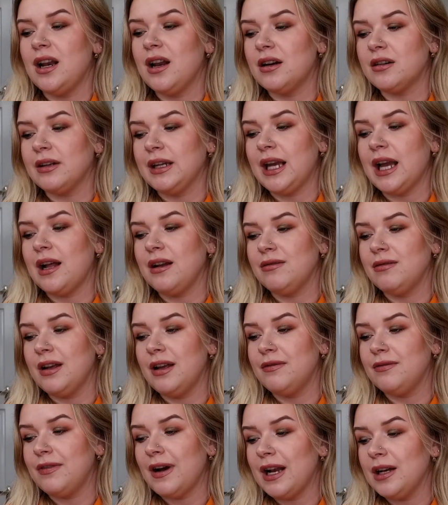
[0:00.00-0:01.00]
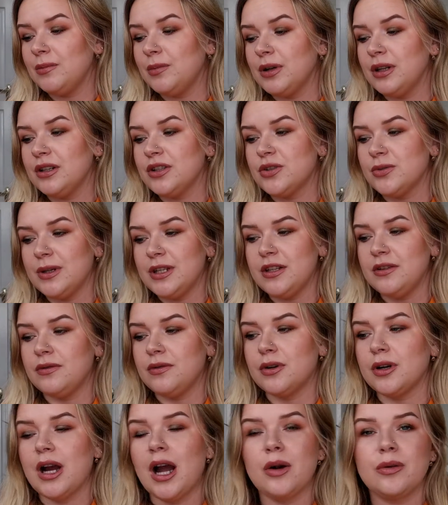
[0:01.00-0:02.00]
L'Oreal Infallible
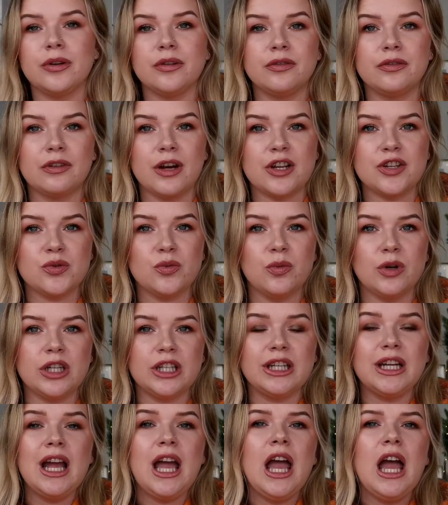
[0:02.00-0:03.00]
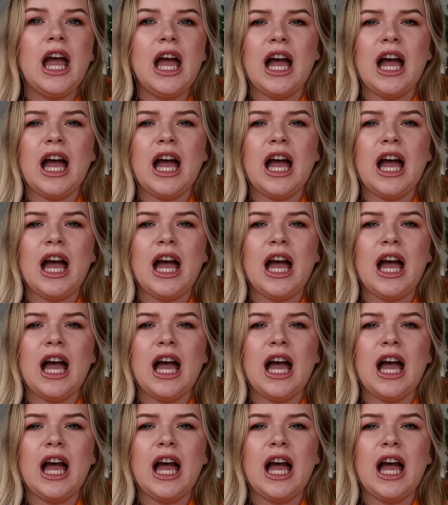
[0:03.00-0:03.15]
24-Hour Fresh Wear.